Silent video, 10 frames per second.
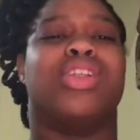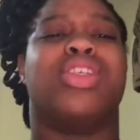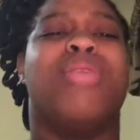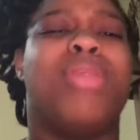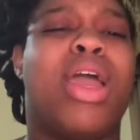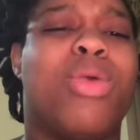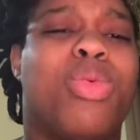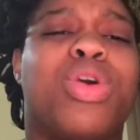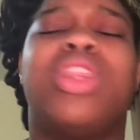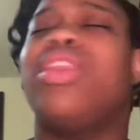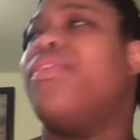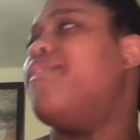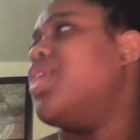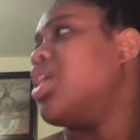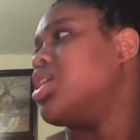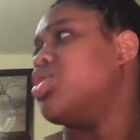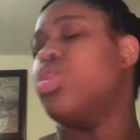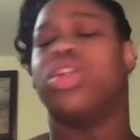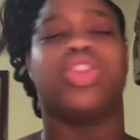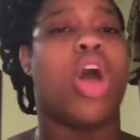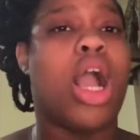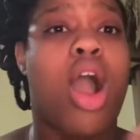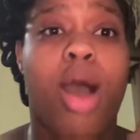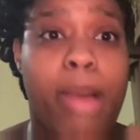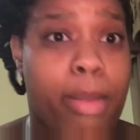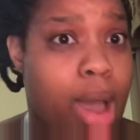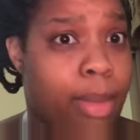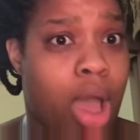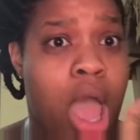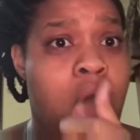So I'm like, what the fuck is going on? So I called my mama.